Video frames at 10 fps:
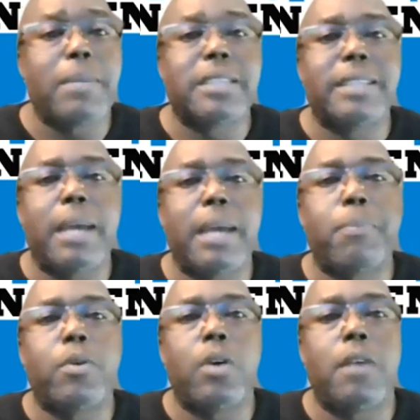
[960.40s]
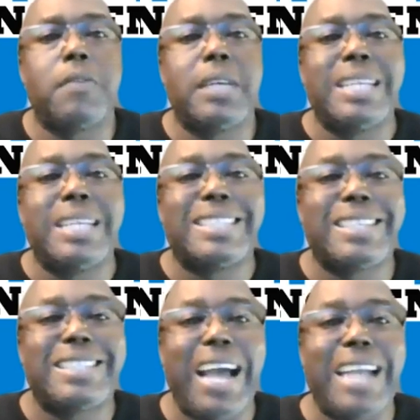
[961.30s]
example of
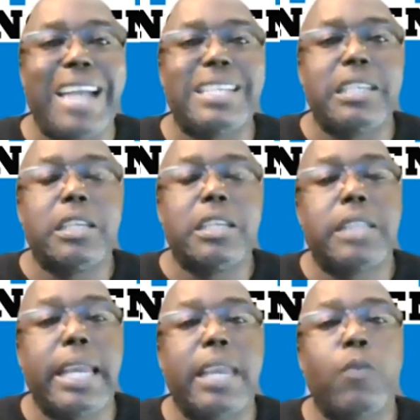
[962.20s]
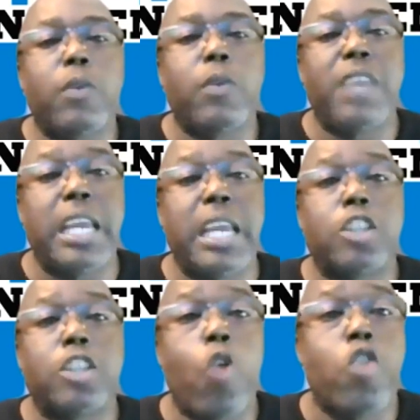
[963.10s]
society taking
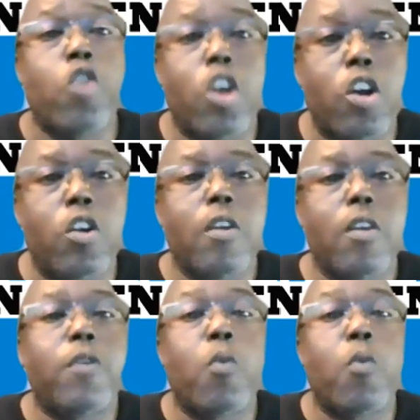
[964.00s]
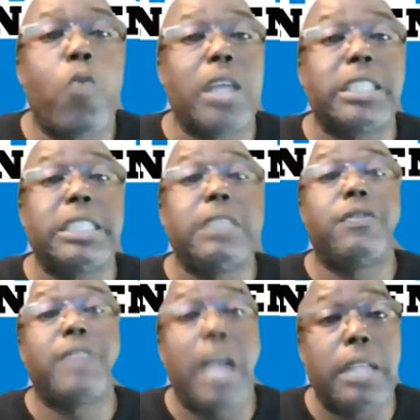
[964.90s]
revenge on her for what she's
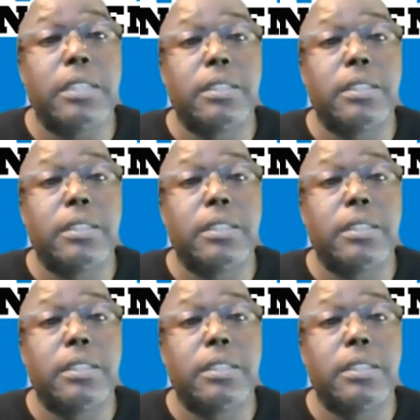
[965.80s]
done.